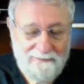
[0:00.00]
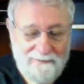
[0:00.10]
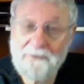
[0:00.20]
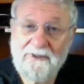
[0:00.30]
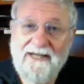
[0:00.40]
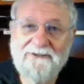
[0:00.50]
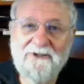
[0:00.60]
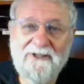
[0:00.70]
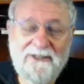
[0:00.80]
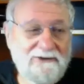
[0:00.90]
The computer
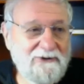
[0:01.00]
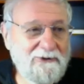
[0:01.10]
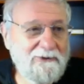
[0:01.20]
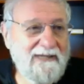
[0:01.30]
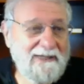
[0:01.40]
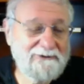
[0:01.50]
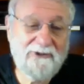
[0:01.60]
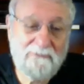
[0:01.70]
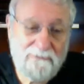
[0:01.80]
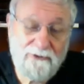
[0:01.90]
allows you to undo,
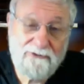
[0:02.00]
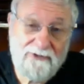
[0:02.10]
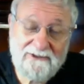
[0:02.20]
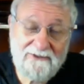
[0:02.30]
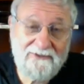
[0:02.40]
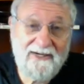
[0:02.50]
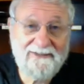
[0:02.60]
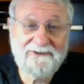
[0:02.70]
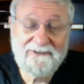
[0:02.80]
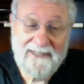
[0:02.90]
allows you to move things
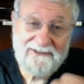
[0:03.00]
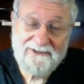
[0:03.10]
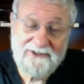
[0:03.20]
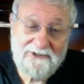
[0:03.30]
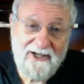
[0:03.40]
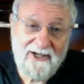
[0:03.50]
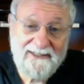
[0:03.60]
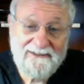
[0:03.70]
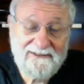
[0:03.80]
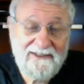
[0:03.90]
around, change the
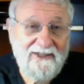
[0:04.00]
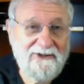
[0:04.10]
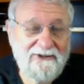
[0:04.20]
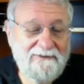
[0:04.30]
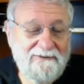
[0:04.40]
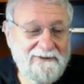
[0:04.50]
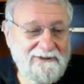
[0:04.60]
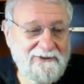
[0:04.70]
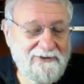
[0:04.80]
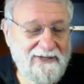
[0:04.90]
size. You can
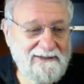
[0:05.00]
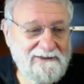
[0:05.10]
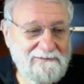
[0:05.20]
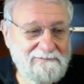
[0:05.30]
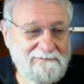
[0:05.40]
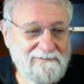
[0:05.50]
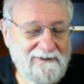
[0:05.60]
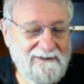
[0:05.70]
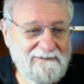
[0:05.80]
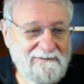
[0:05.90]
really do things.
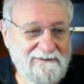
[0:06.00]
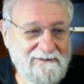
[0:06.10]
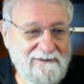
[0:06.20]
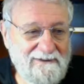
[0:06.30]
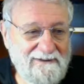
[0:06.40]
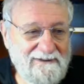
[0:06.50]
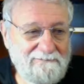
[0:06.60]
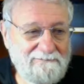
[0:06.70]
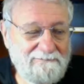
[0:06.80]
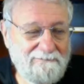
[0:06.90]
It's a
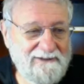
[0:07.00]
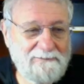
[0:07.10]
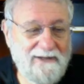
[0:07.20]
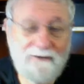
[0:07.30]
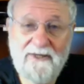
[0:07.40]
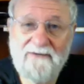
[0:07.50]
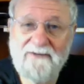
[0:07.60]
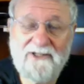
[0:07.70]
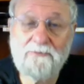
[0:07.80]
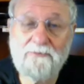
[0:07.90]
much better
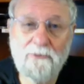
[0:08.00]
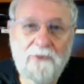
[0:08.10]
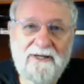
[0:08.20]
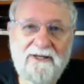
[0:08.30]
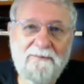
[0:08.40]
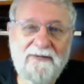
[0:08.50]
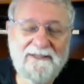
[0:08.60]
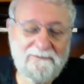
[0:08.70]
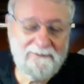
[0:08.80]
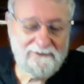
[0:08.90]
way of exploring the
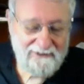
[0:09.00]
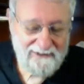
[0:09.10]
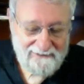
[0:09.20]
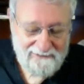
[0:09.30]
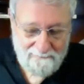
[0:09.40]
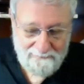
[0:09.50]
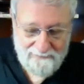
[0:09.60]
possibilities.